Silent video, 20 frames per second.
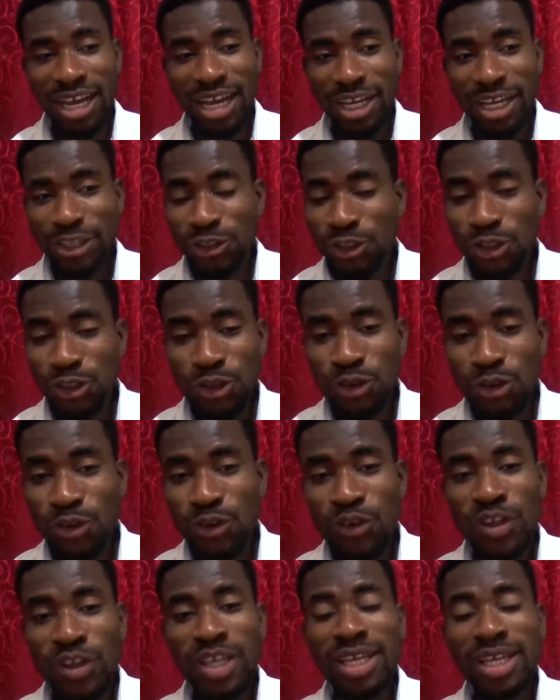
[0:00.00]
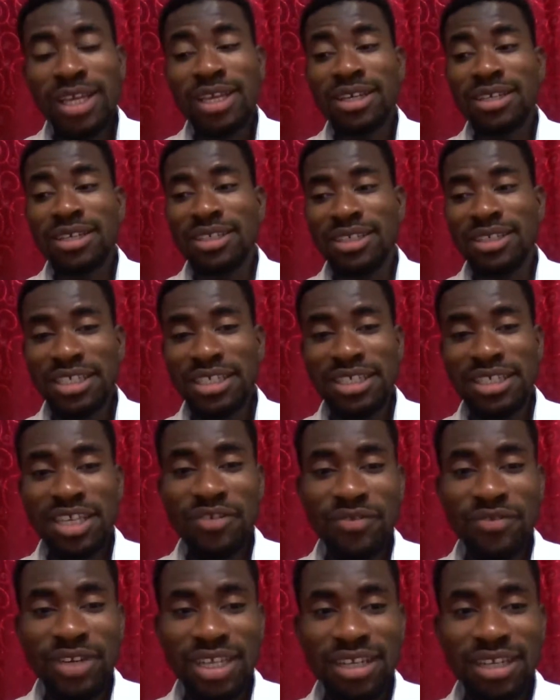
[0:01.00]
So this
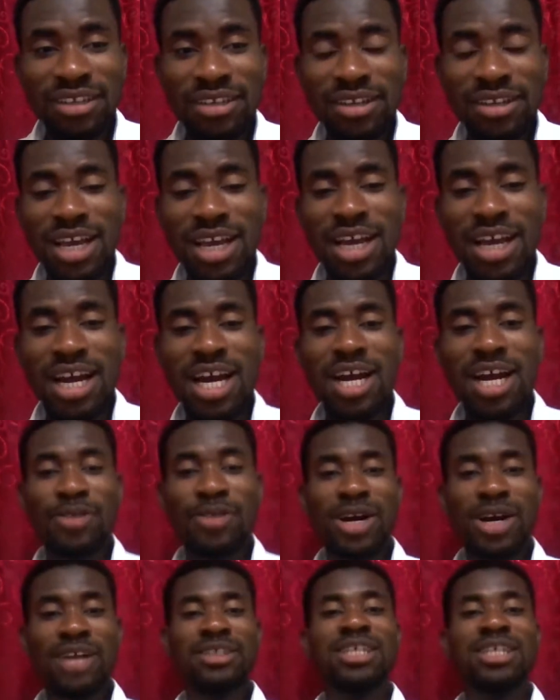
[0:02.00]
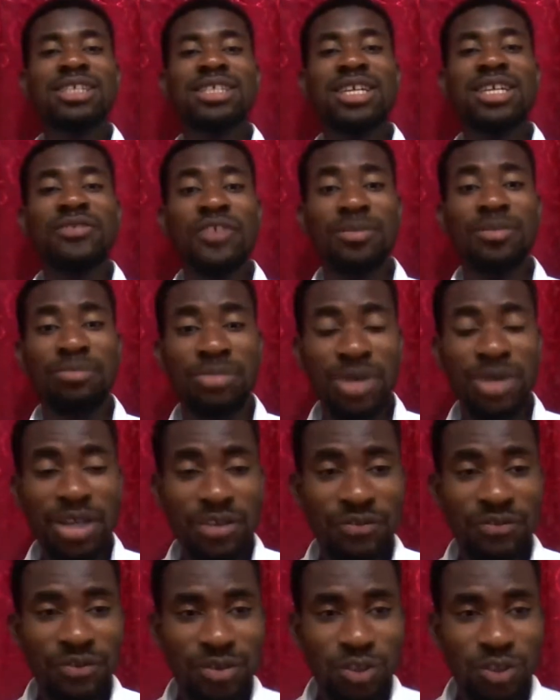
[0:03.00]
evening, I'll just give a
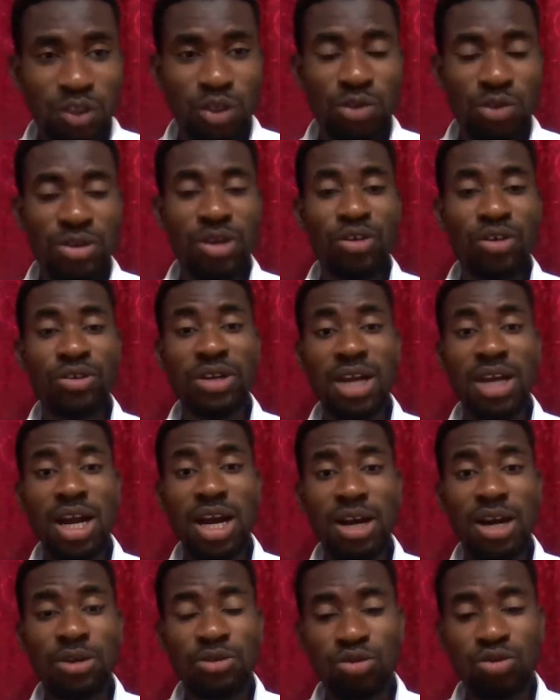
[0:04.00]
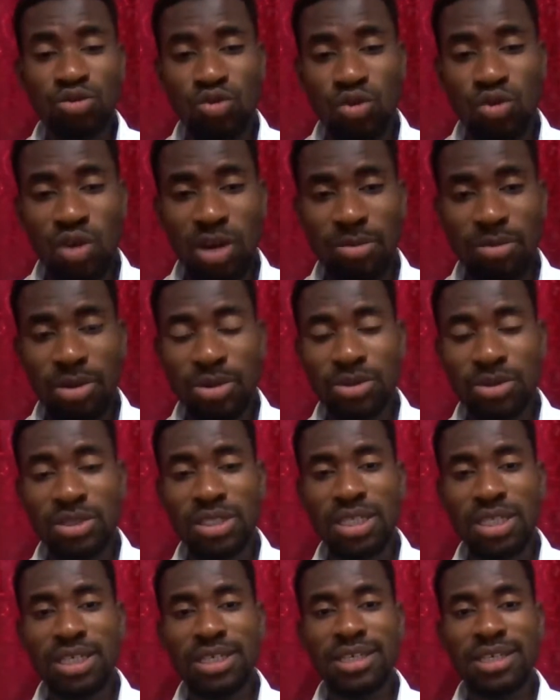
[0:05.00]
brief story on how to go about
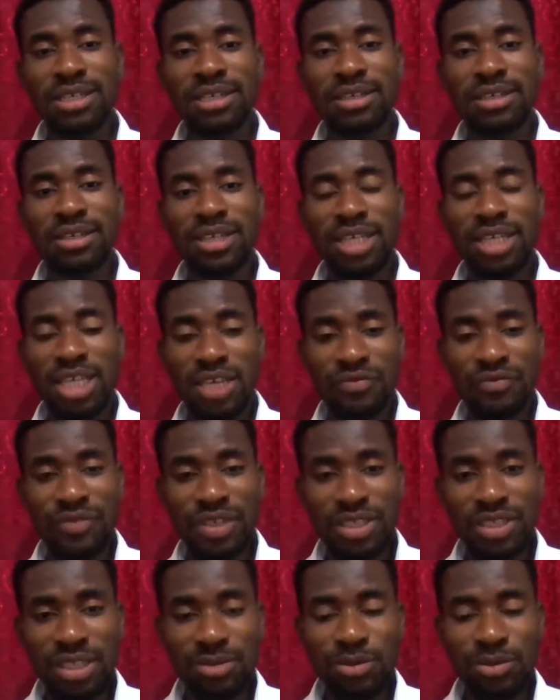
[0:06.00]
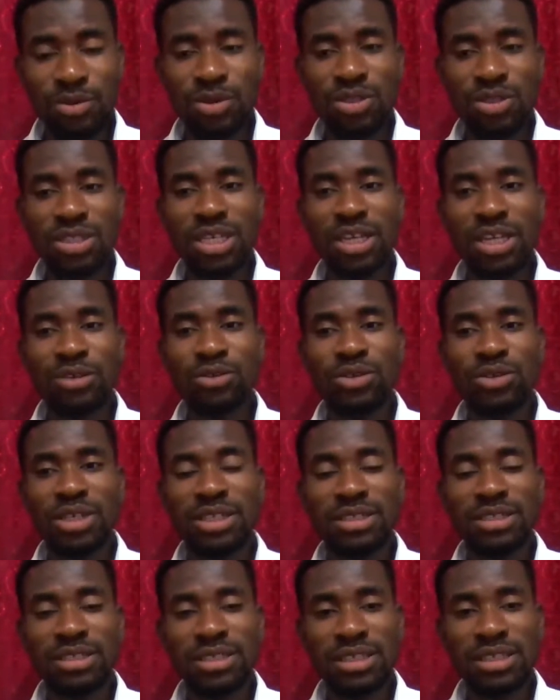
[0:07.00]
e-visa because I know
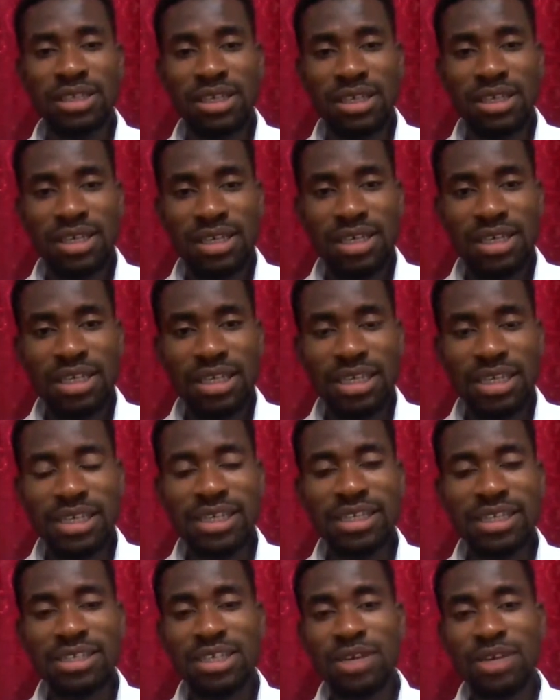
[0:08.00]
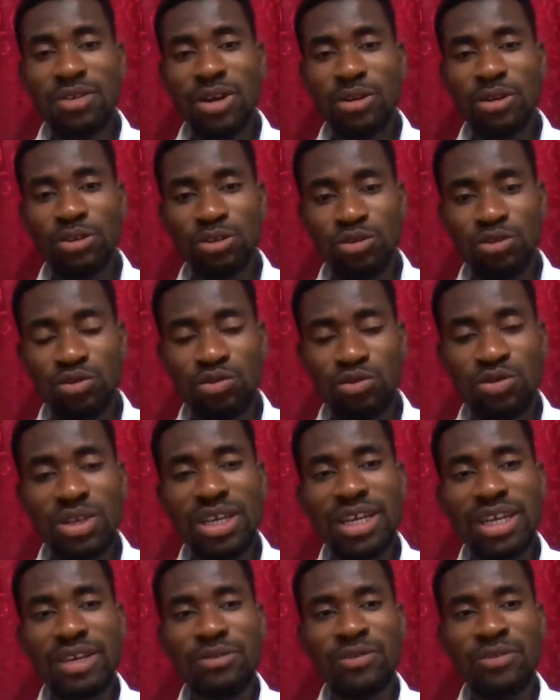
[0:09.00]
that this is how we are going to do.
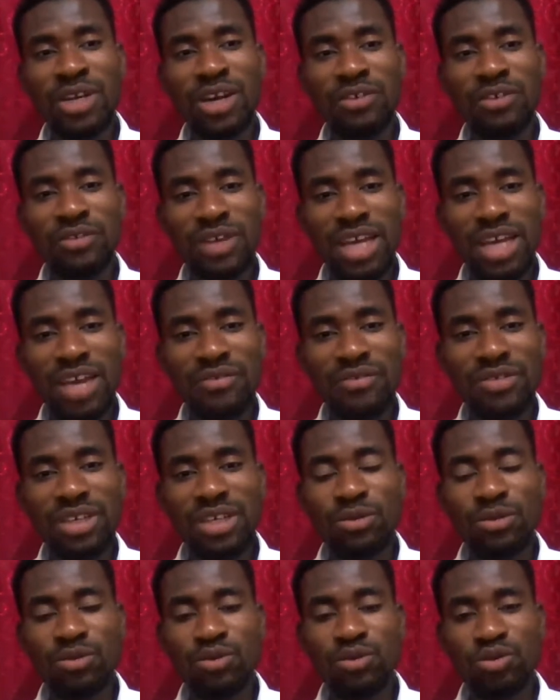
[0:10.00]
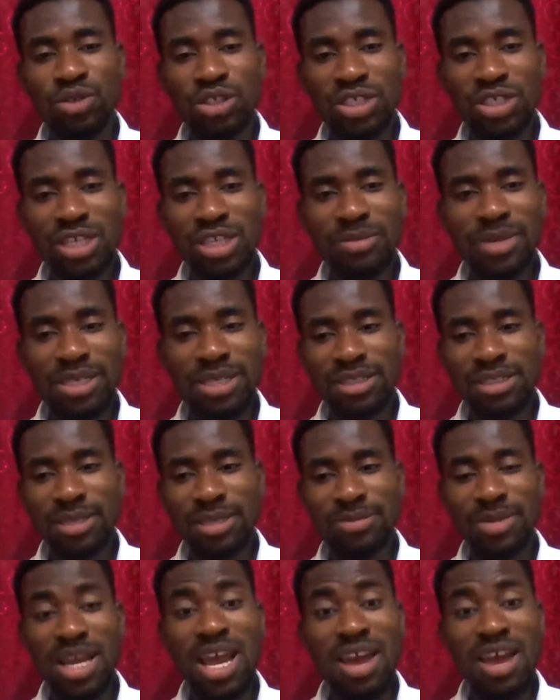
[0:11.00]
Now every day we'll do it step by step.
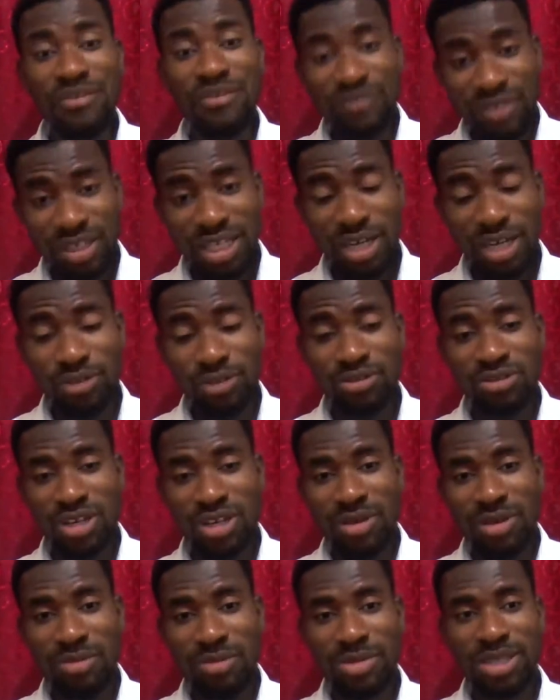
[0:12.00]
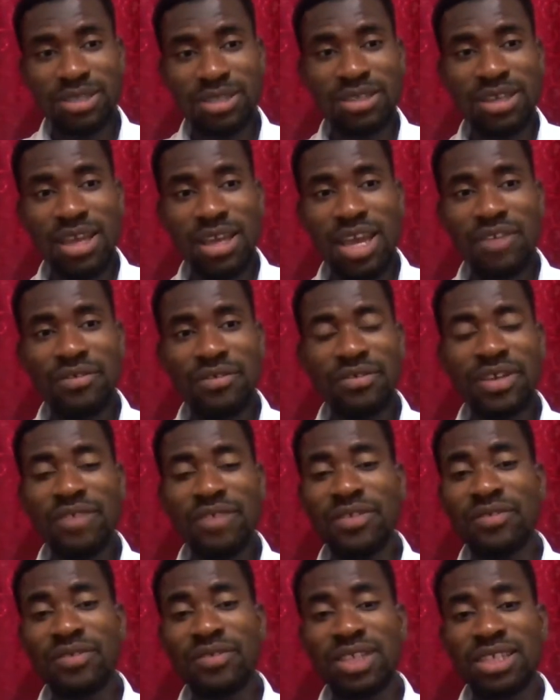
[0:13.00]
Every day I'll try my best, even
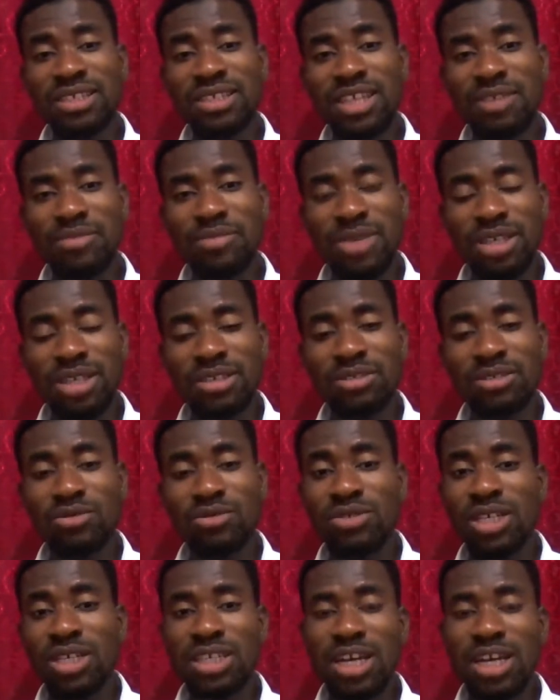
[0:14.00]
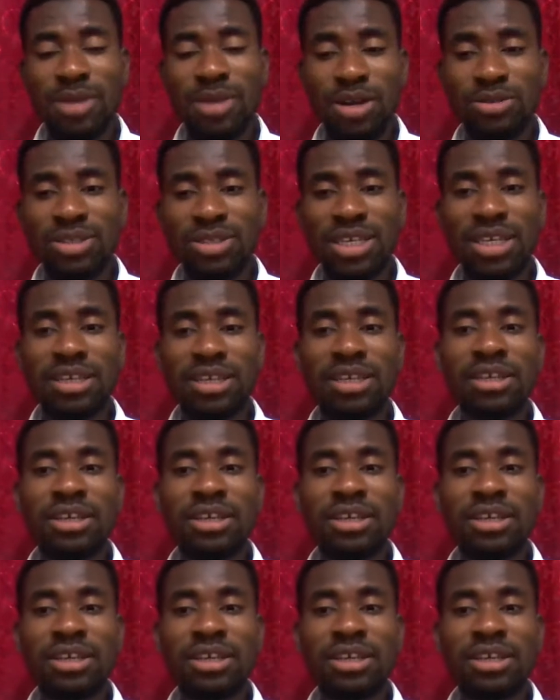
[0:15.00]
if it is 10 minutes, to just come out there